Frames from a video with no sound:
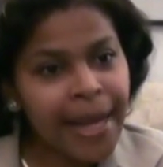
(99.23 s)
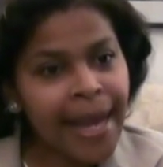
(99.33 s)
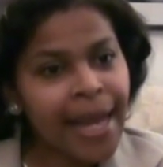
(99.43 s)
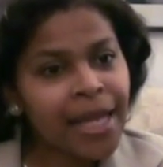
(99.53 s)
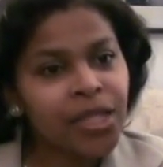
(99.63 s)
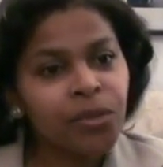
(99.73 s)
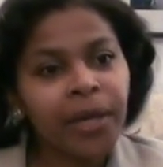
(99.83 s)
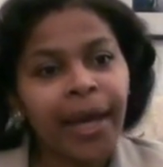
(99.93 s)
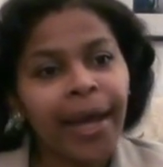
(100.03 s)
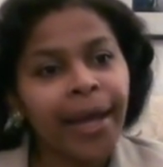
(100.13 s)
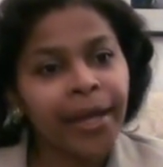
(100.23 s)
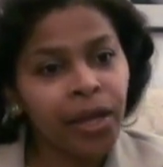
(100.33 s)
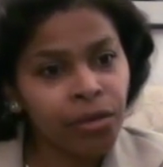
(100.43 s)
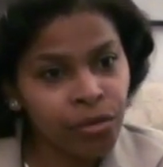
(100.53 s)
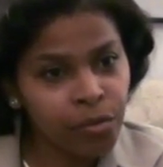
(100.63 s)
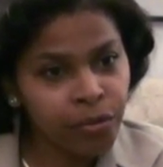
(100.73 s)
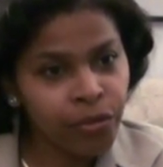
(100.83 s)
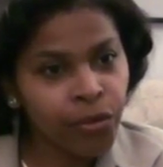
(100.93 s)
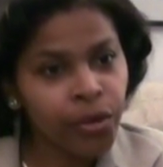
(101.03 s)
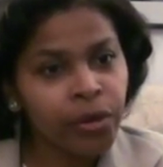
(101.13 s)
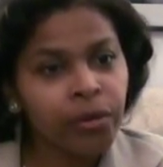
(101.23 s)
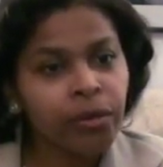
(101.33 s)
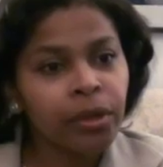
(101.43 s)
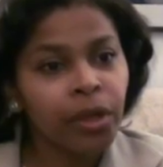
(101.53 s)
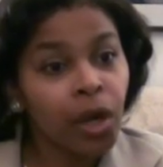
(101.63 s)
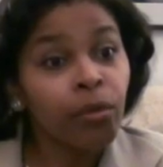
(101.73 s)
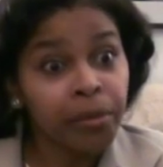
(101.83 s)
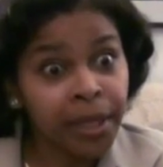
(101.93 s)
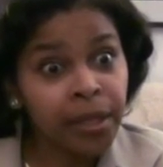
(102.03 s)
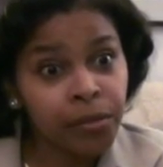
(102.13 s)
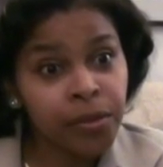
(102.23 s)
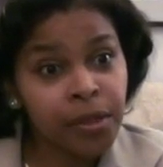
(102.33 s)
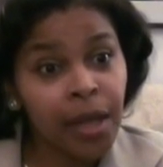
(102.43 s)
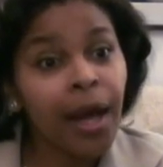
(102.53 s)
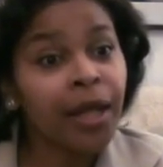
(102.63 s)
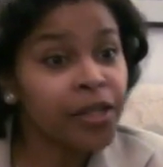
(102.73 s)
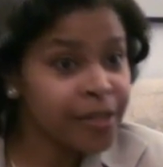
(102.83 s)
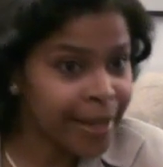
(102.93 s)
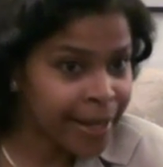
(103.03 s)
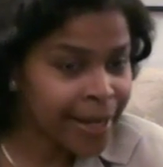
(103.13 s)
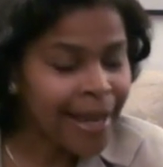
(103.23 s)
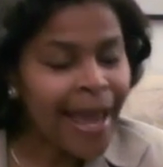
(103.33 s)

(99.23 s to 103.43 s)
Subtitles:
and we had a group for young women. It was just a college setting.